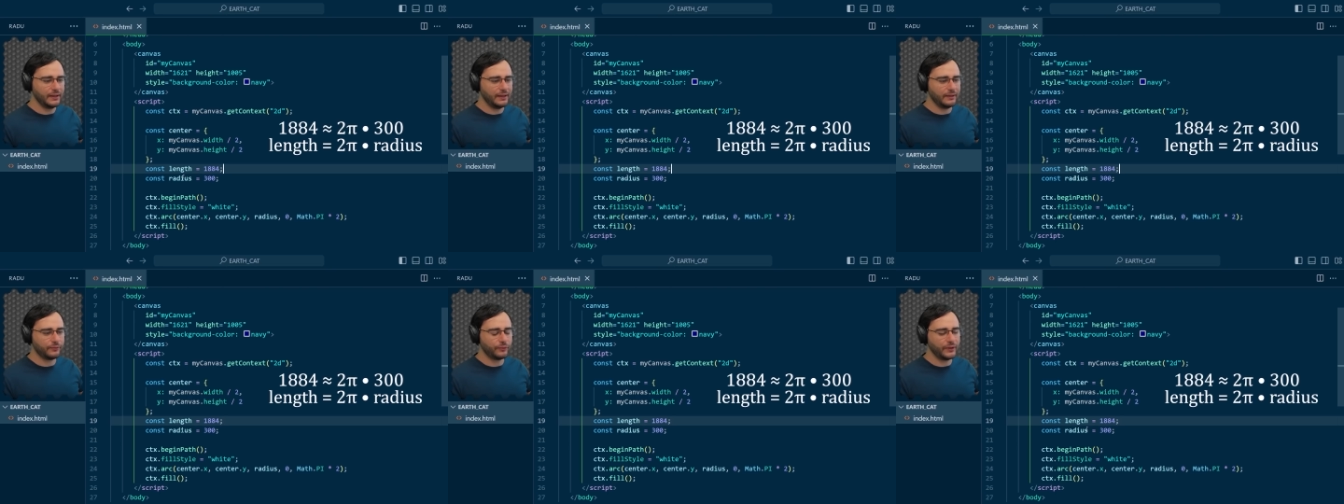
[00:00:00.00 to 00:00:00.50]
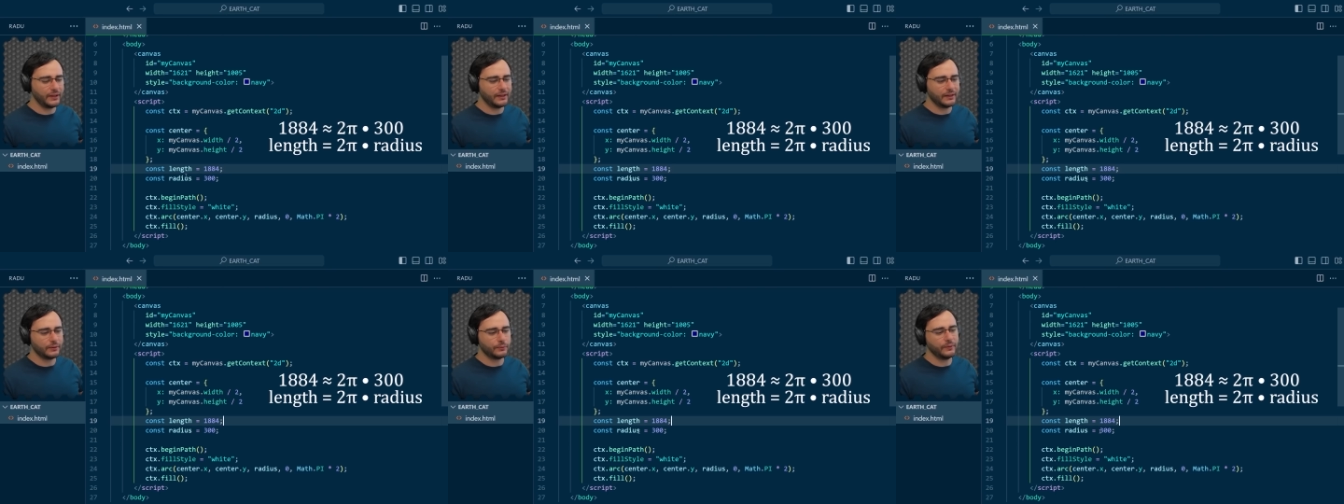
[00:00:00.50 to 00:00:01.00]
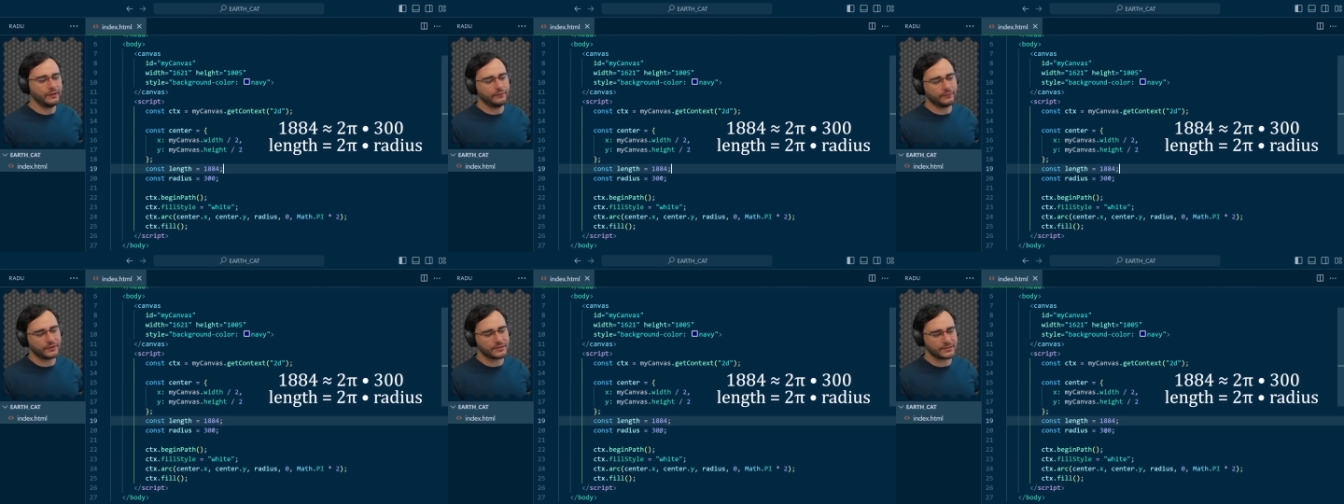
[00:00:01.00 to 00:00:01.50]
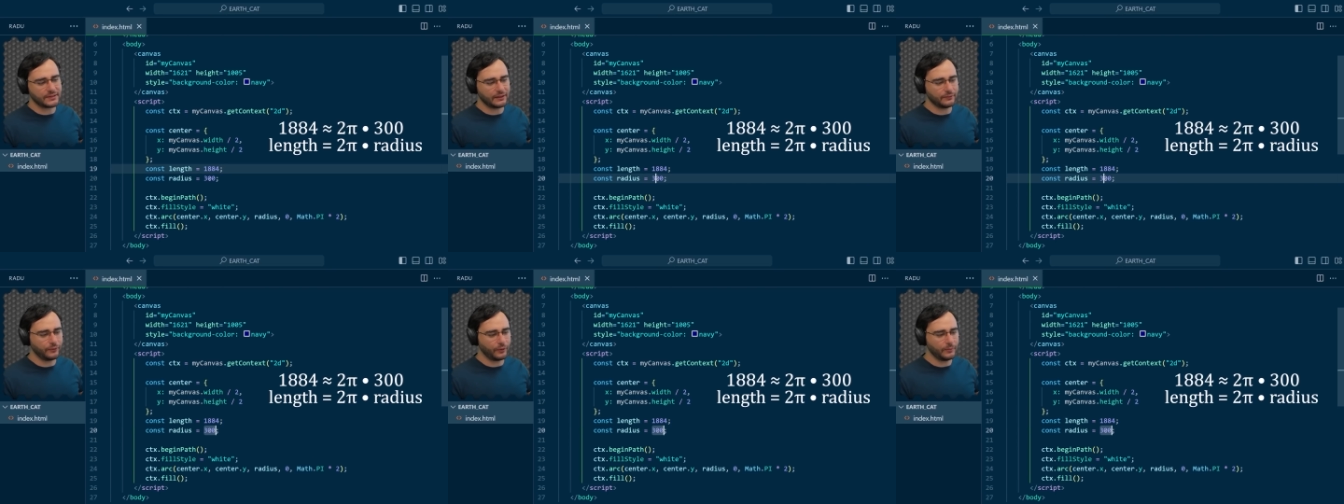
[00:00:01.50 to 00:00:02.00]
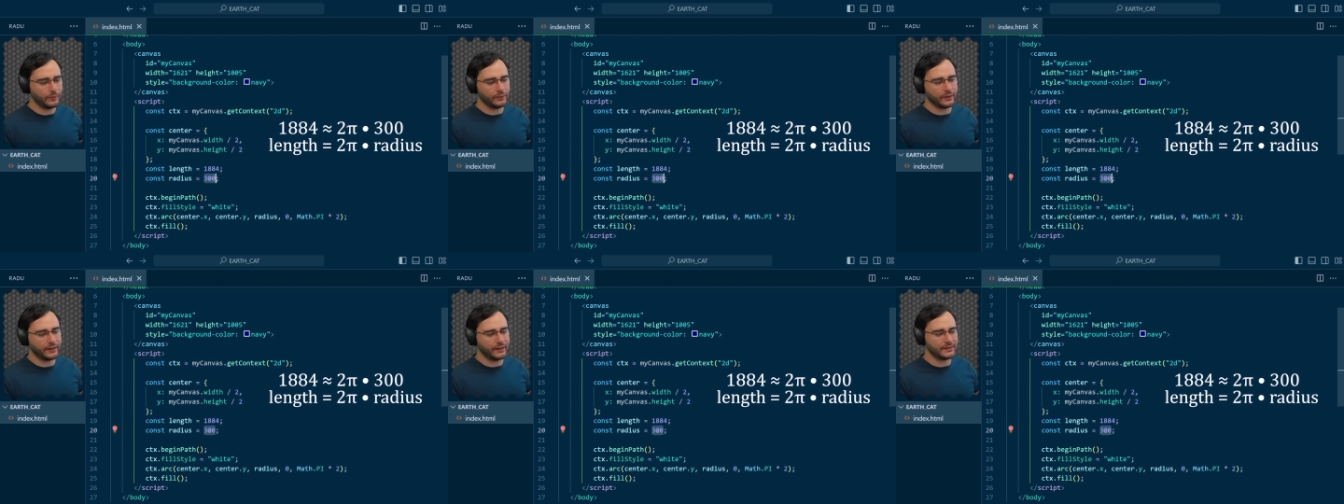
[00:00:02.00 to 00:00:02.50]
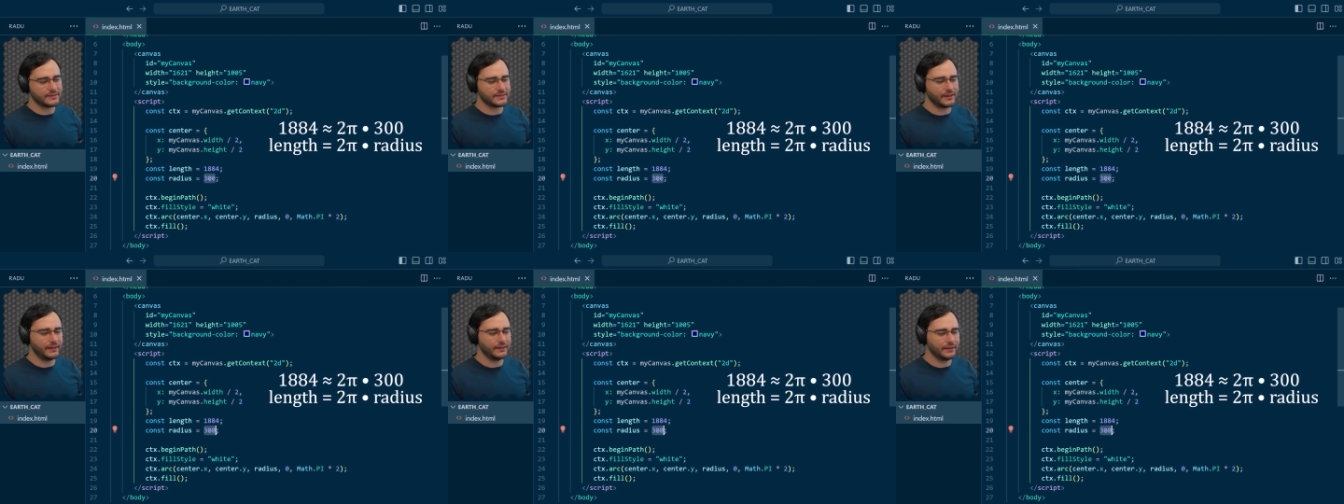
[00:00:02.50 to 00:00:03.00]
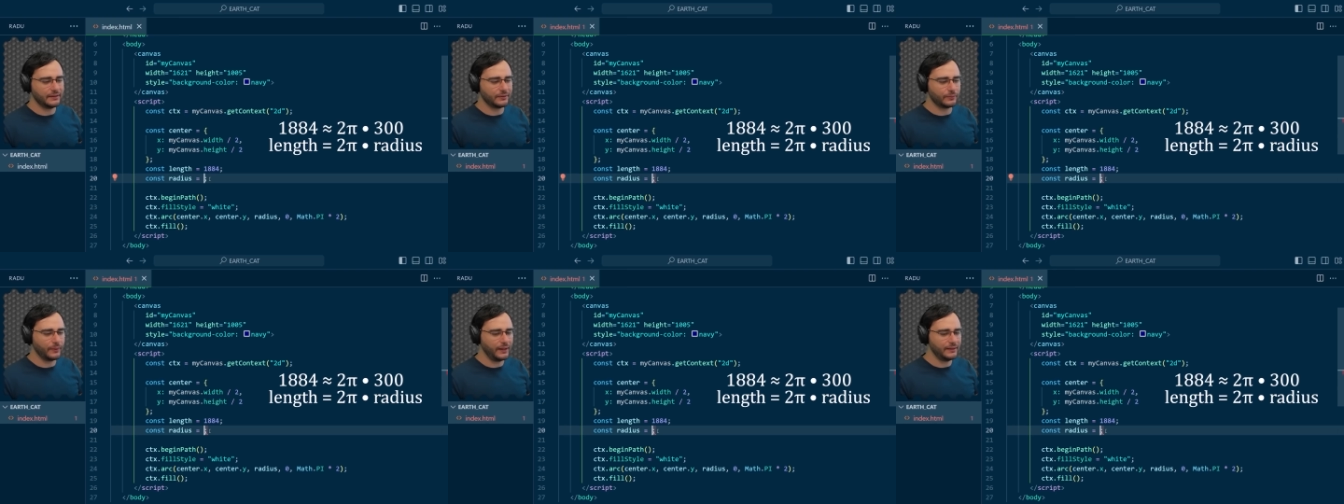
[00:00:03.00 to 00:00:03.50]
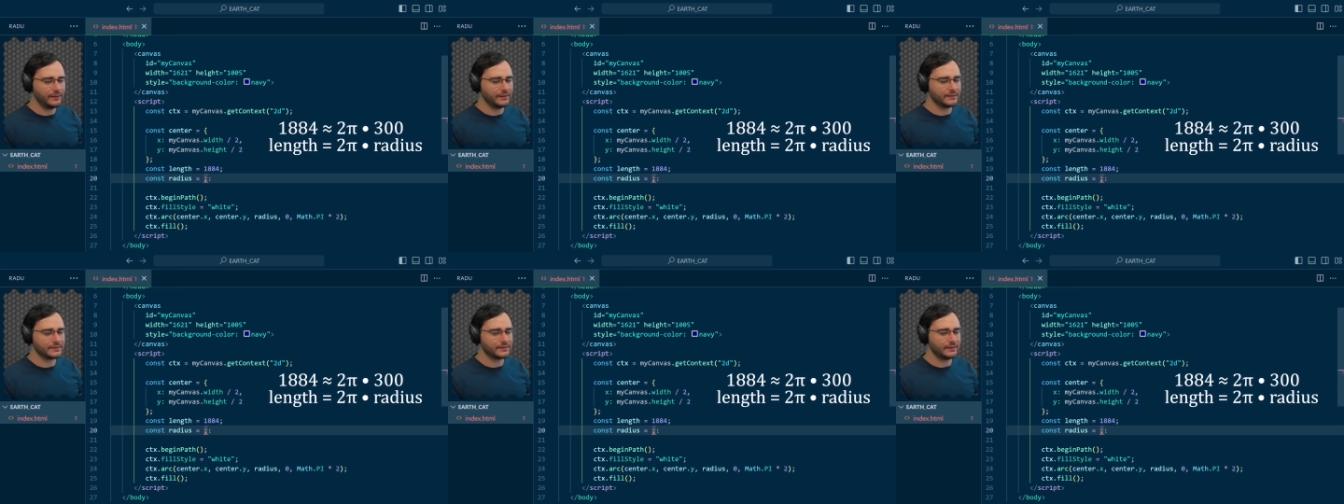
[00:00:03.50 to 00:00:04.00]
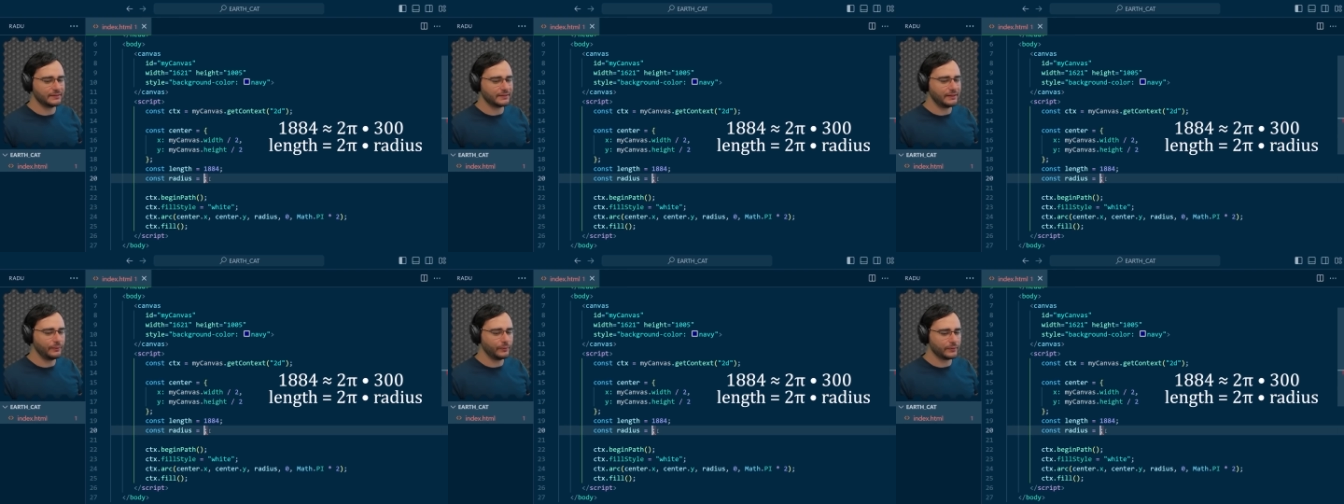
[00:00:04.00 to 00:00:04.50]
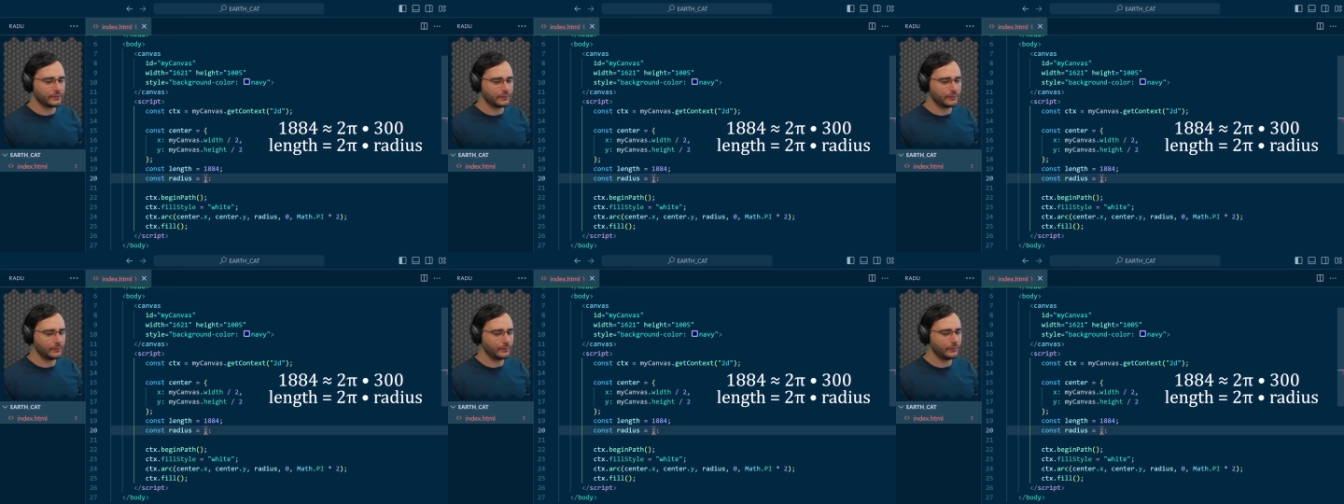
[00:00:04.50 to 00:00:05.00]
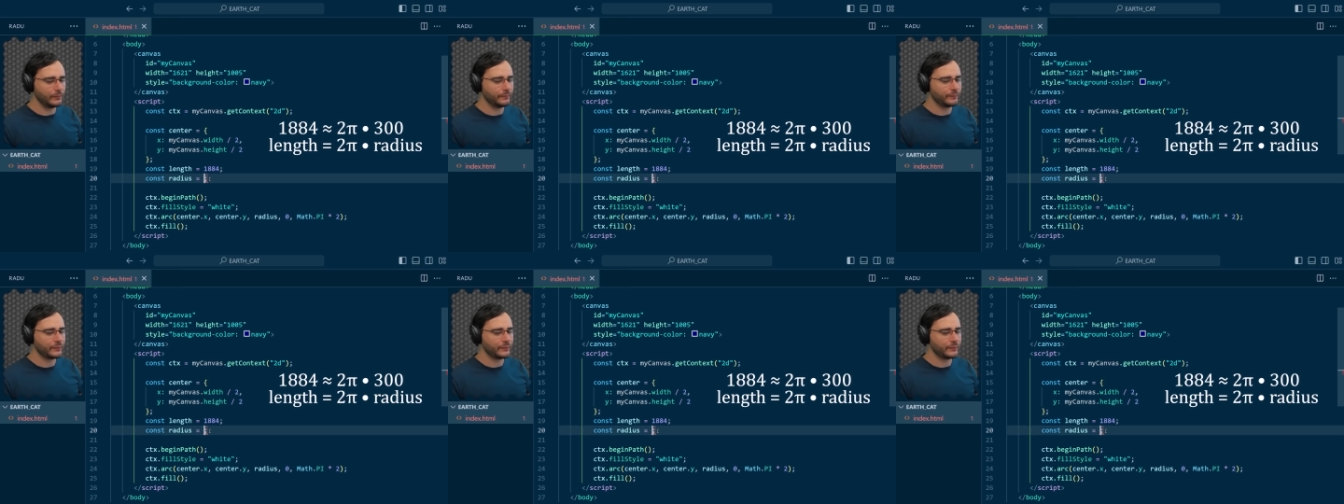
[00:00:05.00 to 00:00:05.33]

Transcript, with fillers: if we reverse that formula and say that the radius is equal to